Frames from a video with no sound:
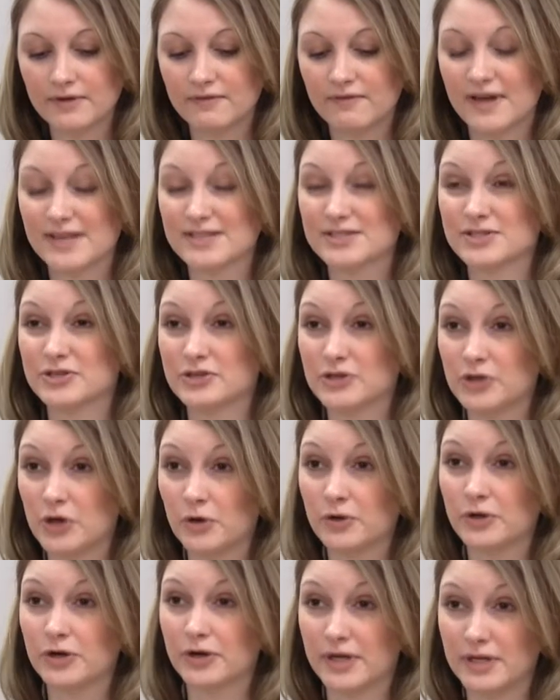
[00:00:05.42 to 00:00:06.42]
advise to know
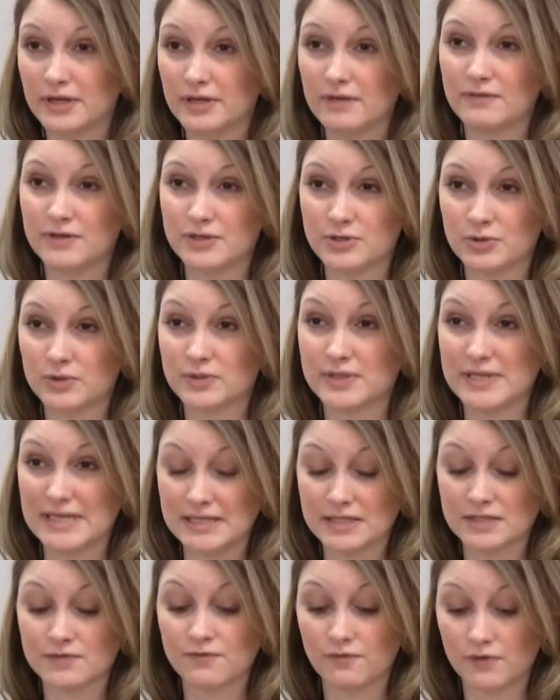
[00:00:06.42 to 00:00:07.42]
your individual
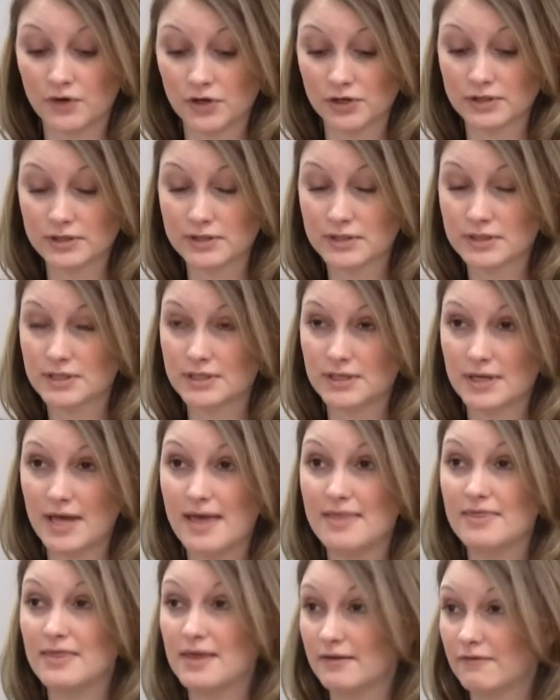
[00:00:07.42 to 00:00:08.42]
needs first
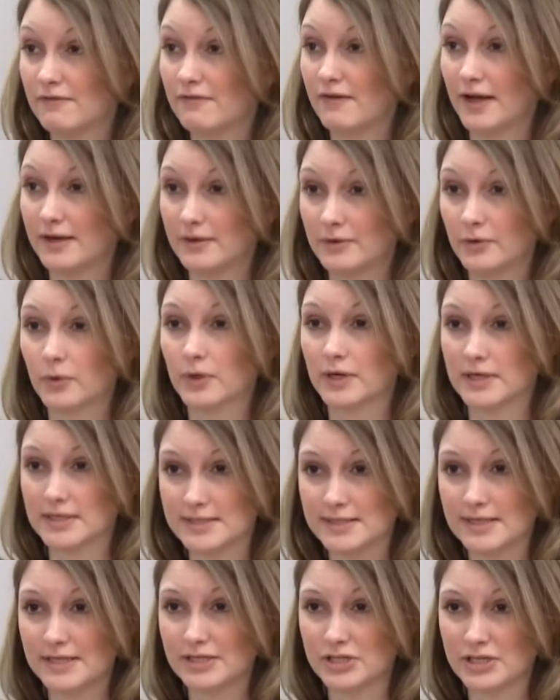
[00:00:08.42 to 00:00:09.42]
and then find an
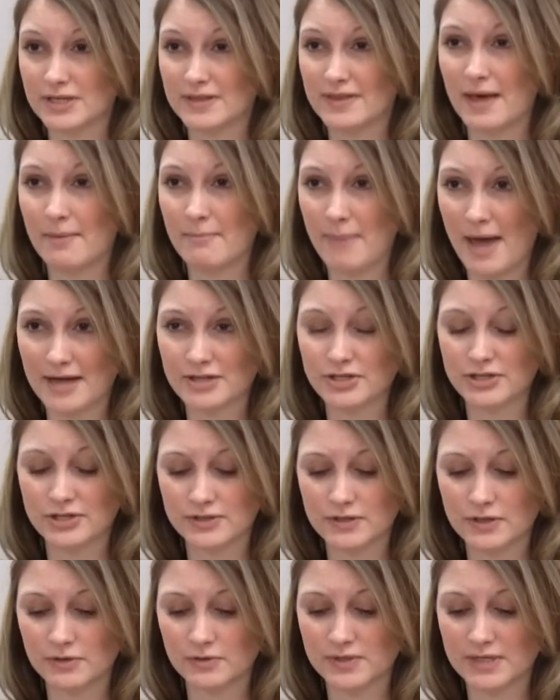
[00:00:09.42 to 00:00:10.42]
organization that matches
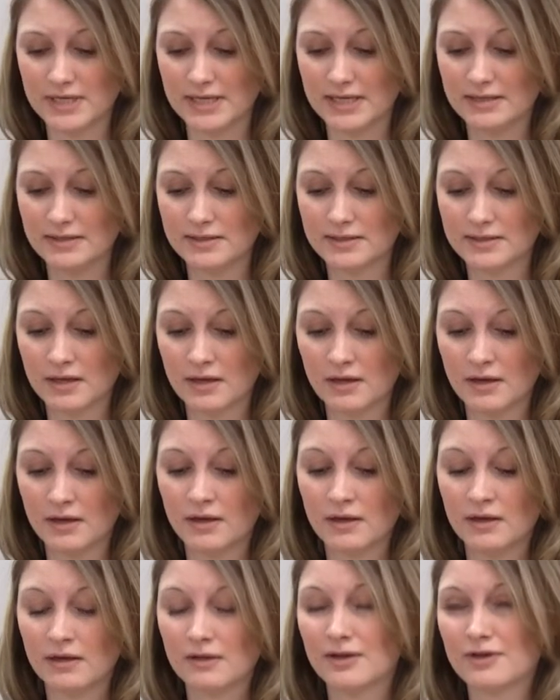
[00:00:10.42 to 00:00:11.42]
those needs.
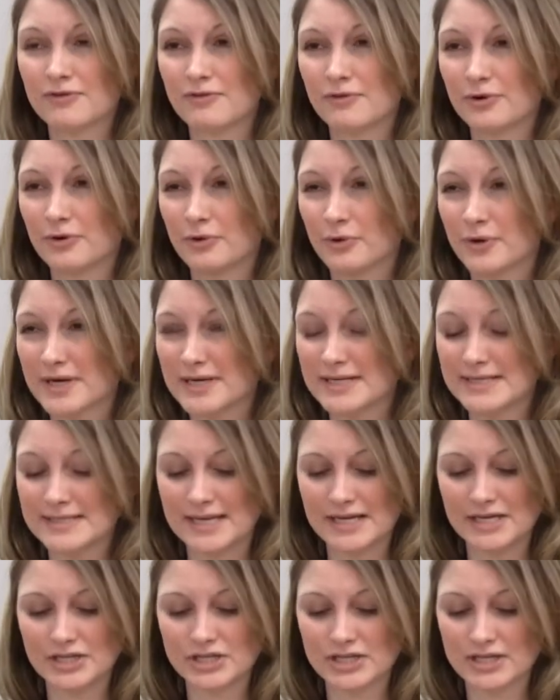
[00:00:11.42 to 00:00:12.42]
Look for an
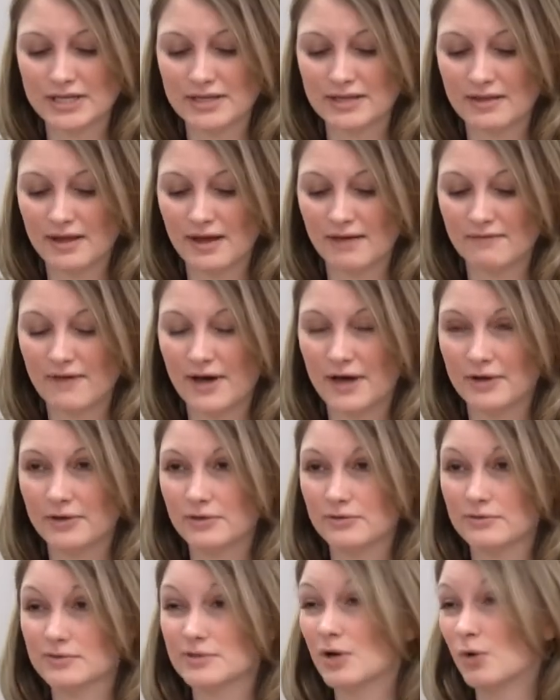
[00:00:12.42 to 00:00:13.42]
organization that
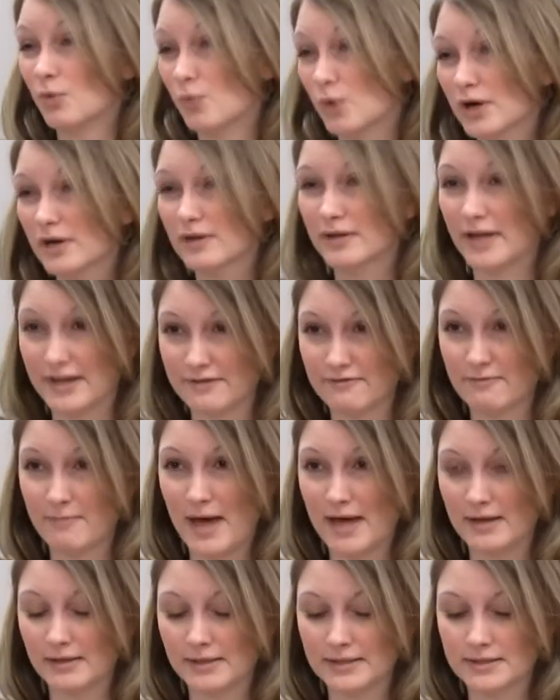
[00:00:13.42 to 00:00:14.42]
values a work-life
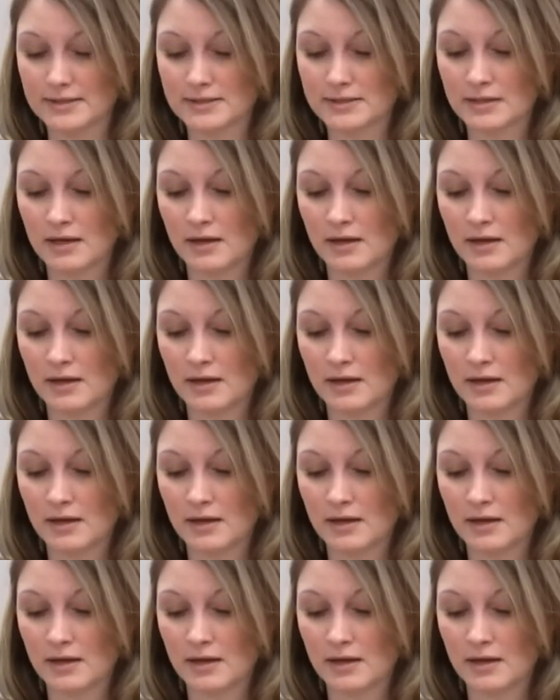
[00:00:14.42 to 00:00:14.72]
balance.